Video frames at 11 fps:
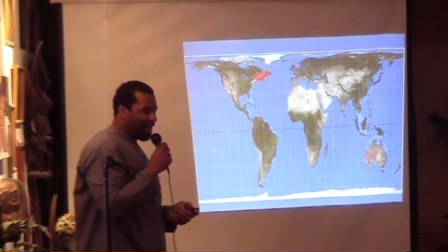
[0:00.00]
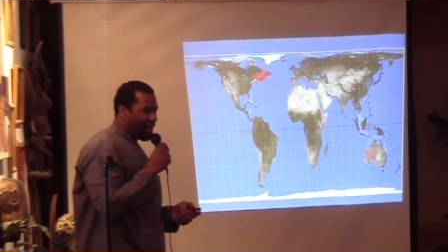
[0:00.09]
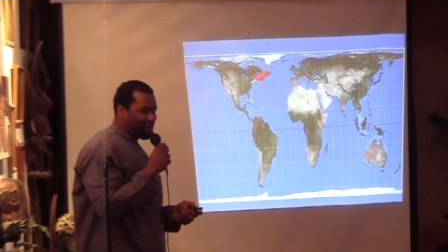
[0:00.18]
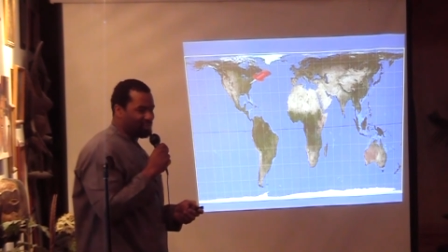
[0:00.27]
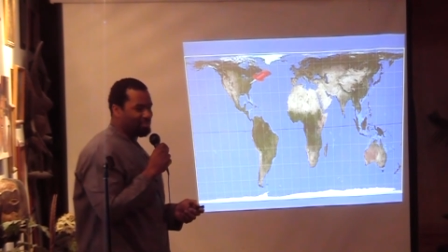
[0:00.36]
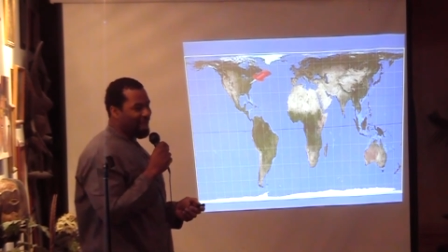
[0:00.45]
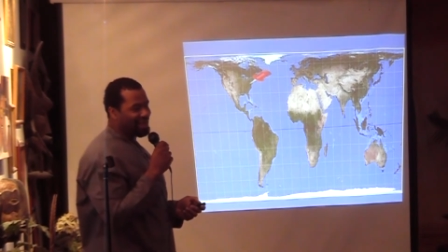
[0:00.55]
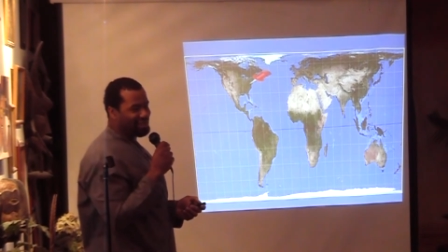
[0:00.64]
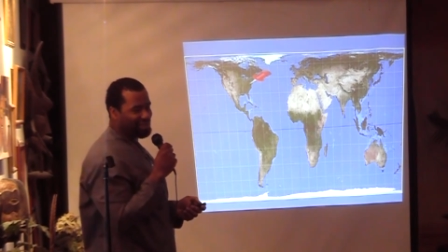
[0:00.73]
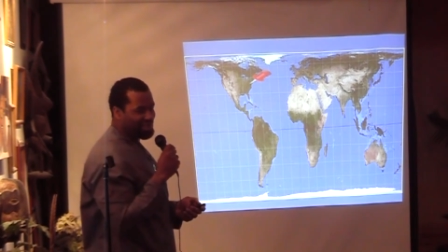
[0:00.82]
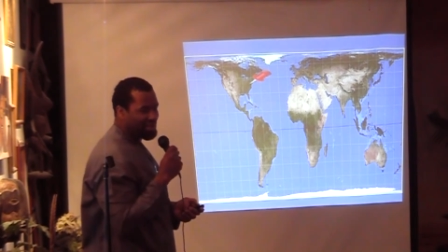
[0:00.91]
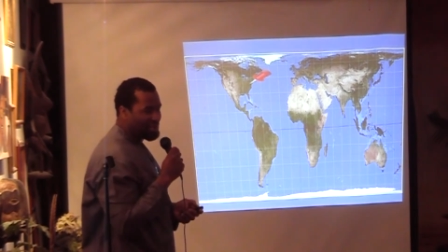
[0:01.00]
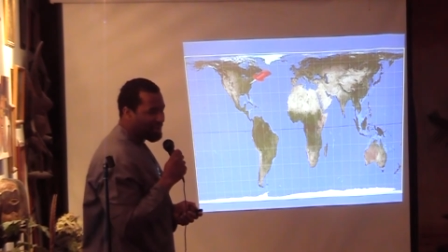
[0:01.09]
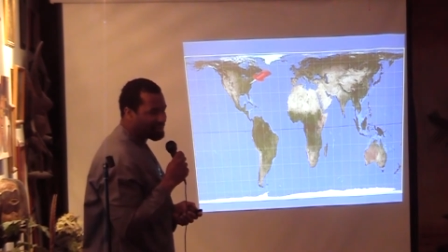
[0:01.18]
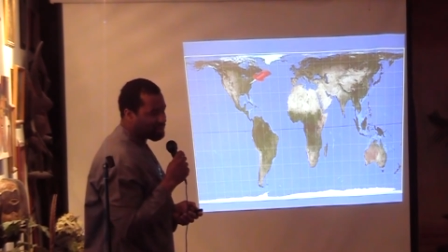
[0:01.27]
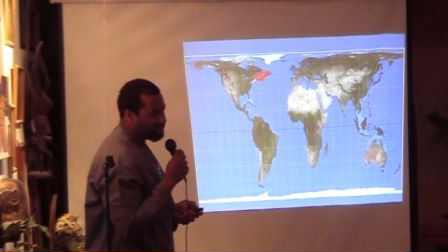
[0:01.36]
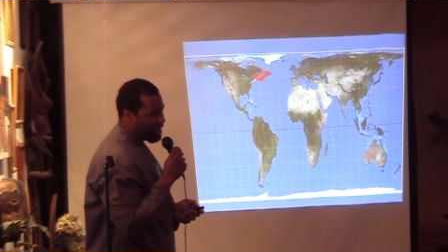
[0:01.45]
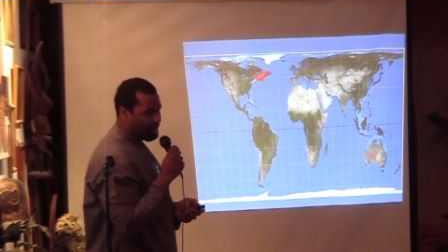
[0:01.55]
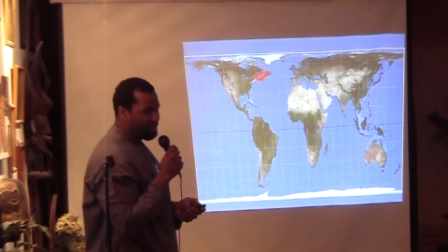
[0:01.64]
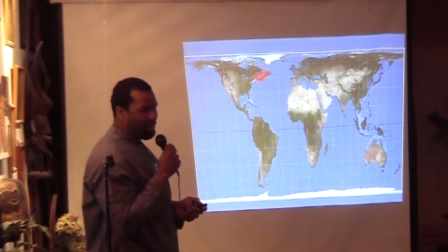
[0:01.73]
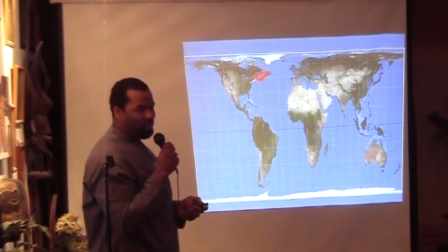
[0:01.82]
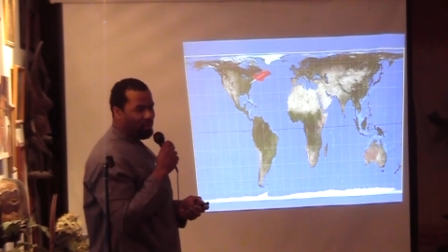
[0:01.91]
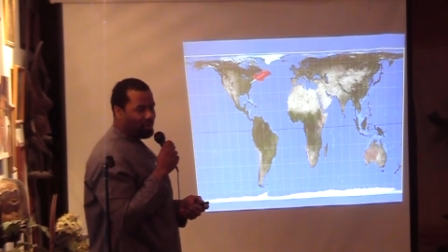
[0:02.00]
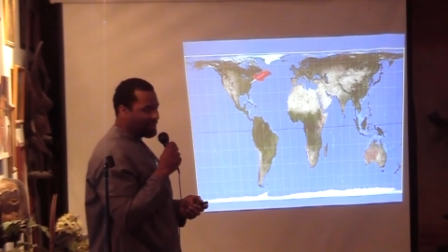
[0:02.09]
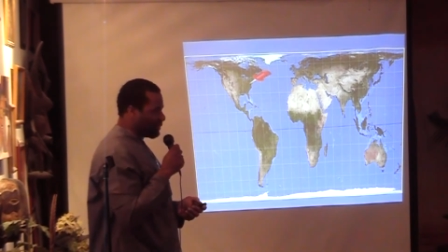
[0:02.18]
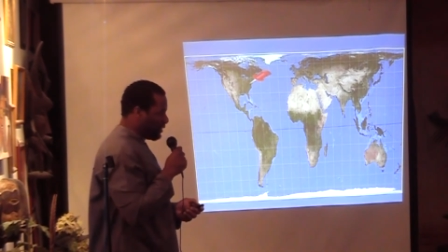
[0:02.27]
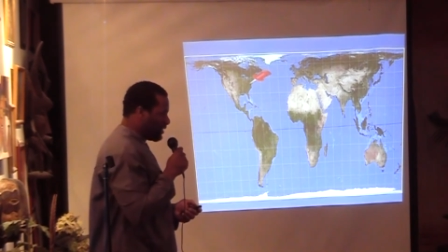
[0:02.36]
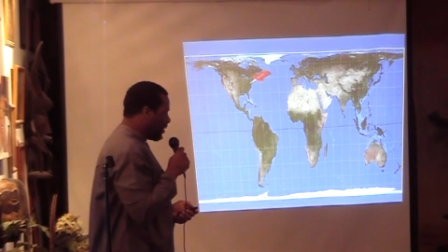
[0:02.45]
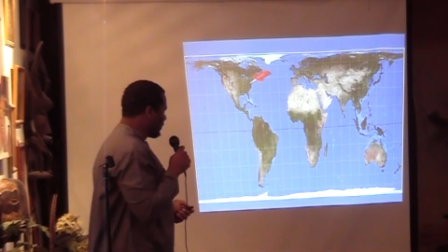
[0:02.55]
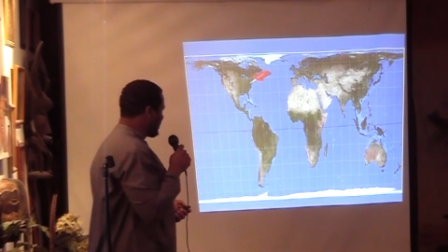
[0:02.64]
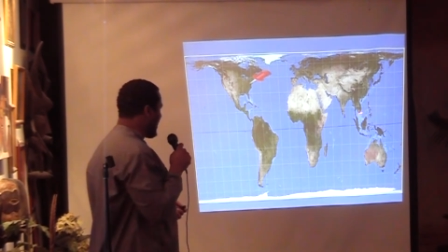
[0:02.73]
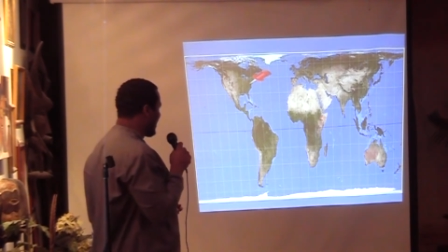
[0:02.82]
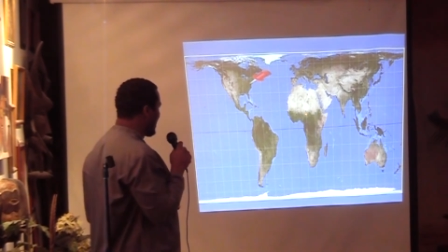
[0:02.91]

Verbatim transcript: a large mass surrounded by water, so we know it's